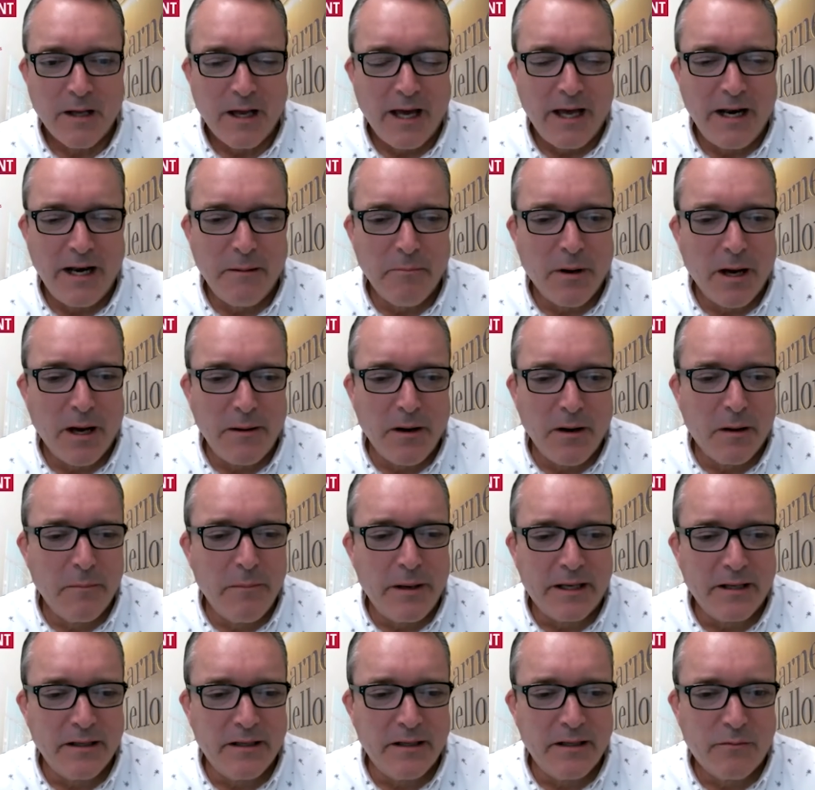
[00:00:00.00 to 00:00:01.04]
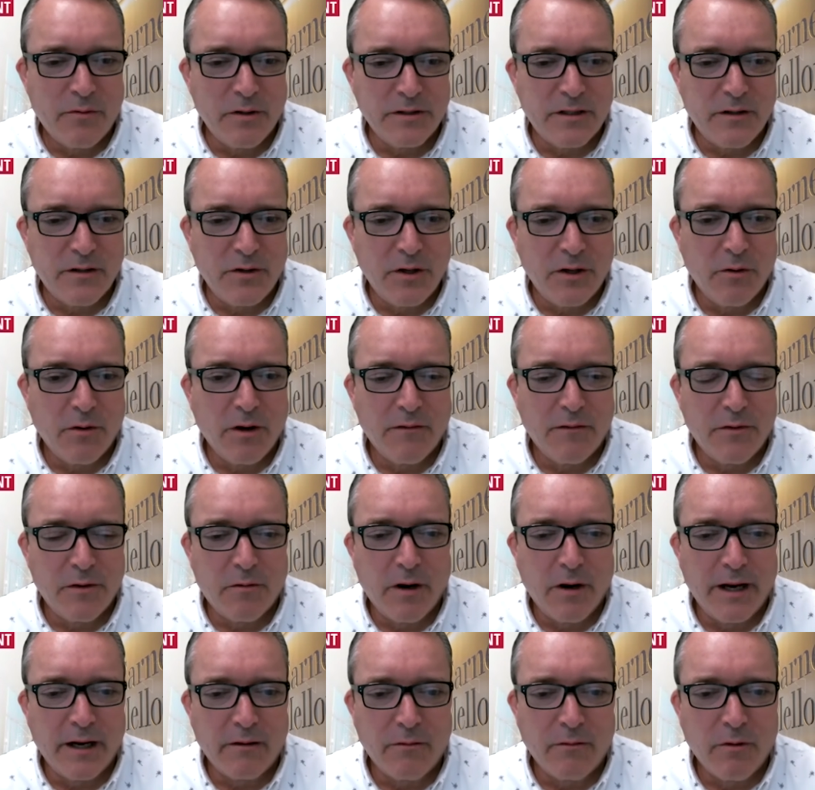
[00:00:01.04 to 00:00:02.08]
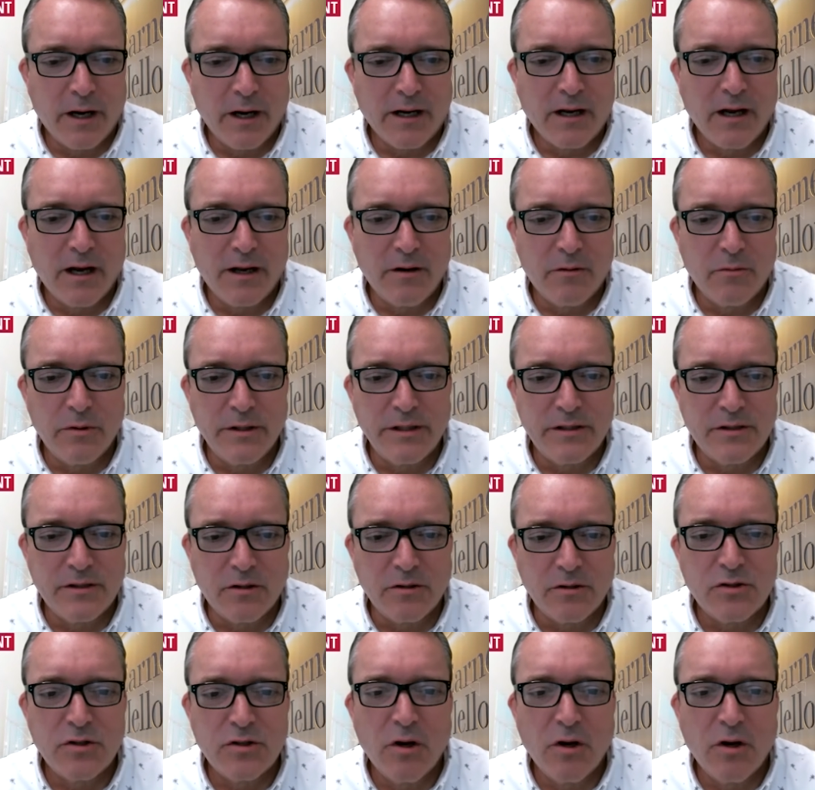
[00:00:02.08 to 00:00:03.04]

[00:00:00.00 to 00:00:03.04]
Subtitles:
and it might not make a difference if you don't have the right kind of research.